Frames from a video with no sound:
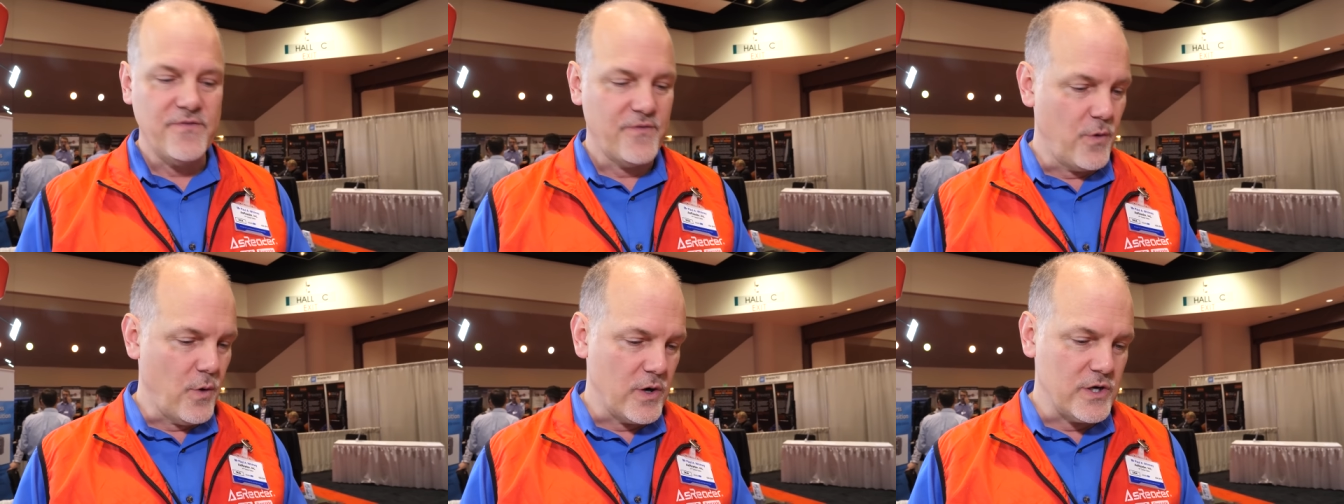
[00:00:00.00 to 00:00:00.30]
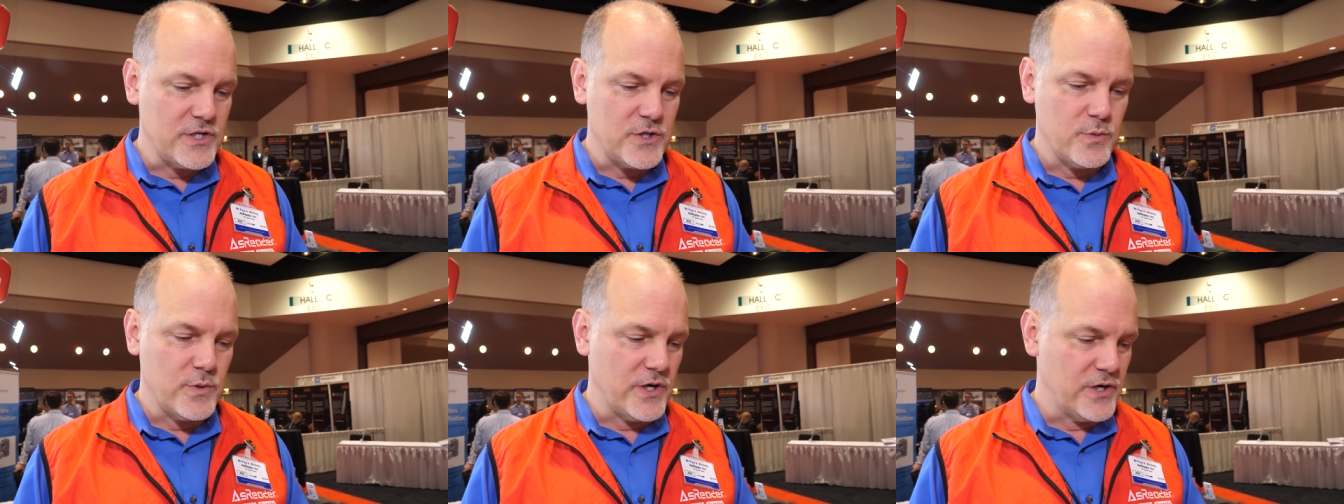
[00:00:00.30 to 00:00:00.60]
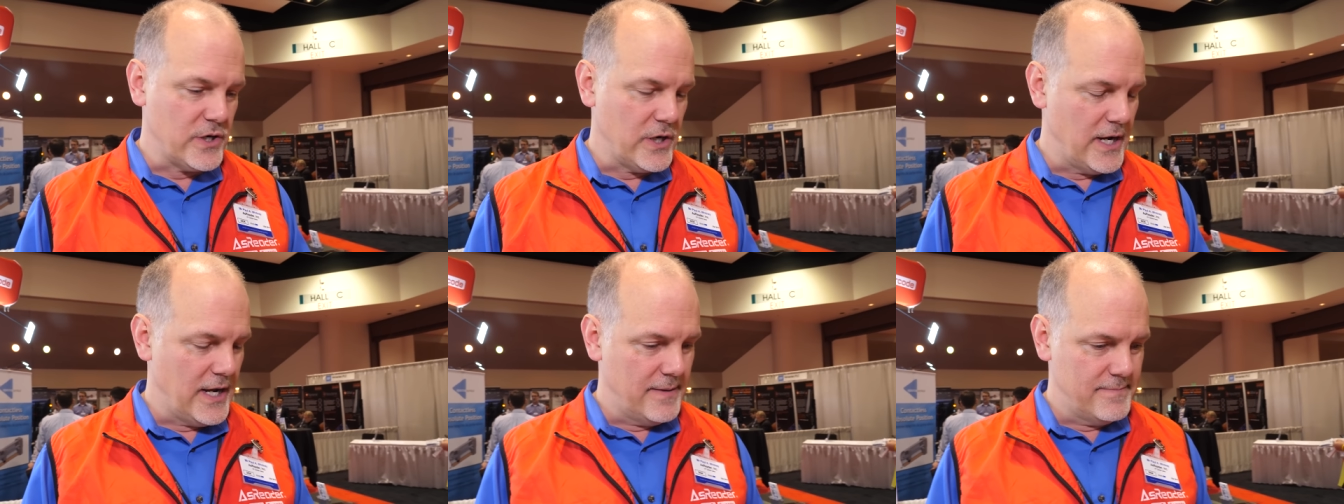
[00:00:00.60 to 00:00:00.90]
Of course,
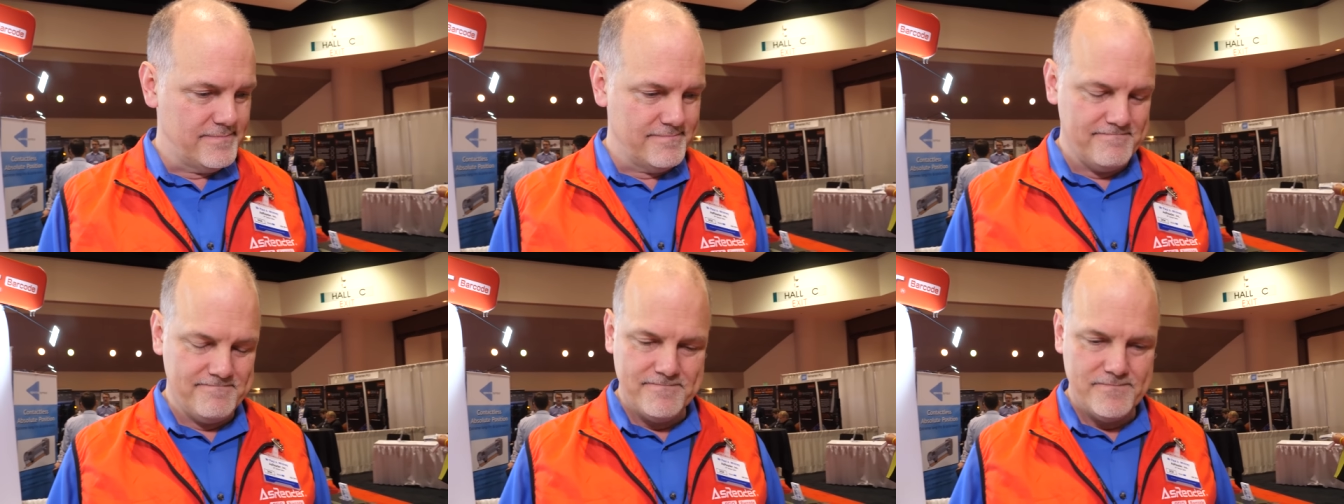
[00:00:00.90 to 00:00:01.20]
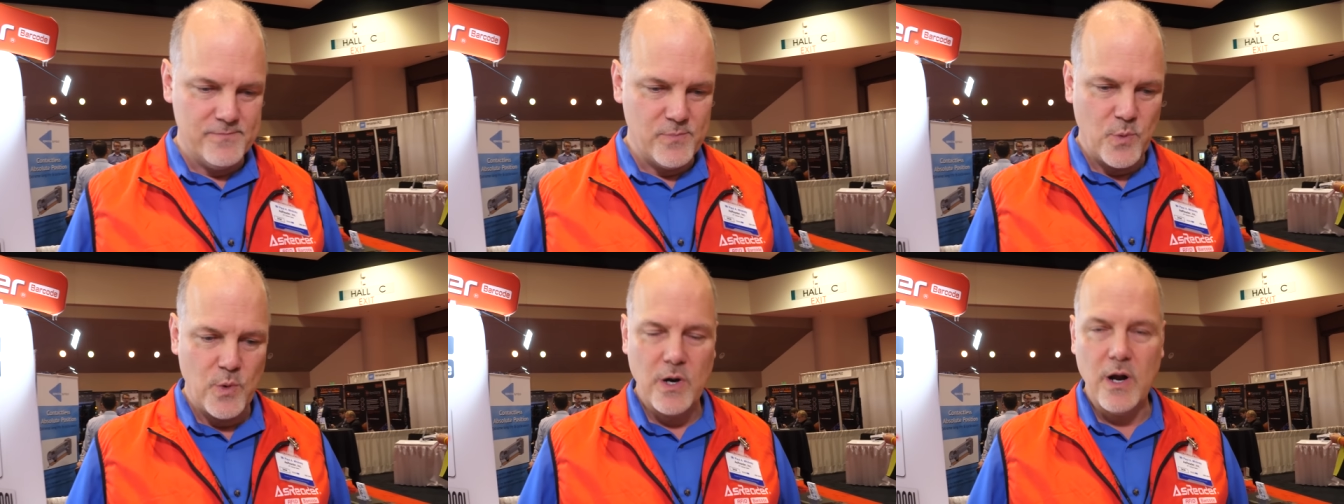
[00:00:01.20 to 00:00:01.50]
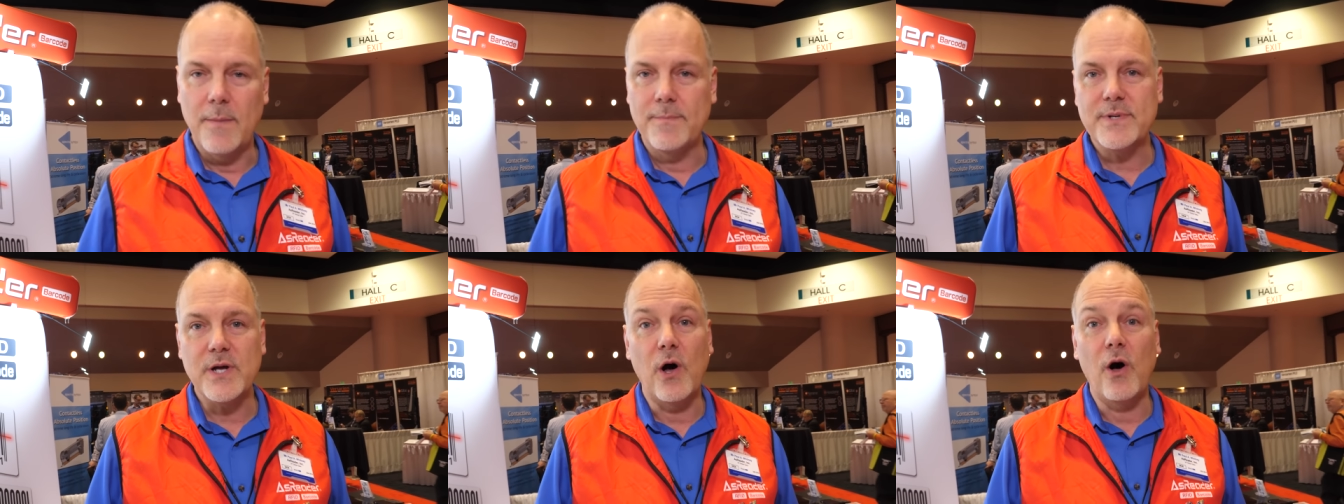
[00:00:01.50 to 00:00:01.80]
we're, um,
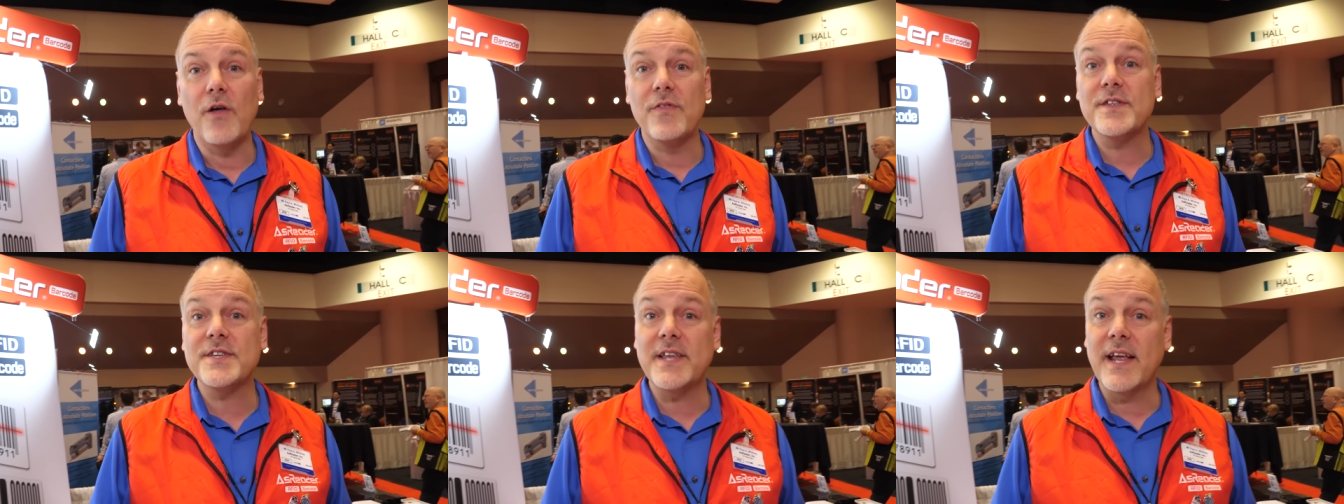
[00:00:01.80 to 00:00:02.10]
we're up to all the